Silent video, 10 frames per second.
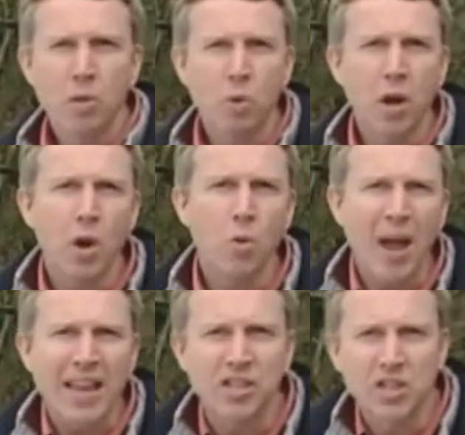
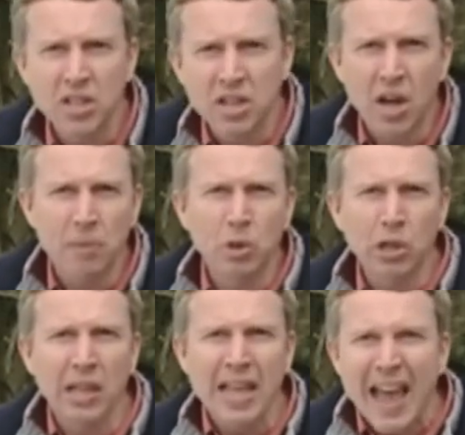108 CDI
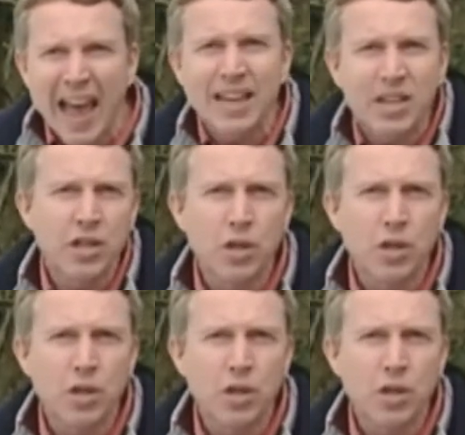model. And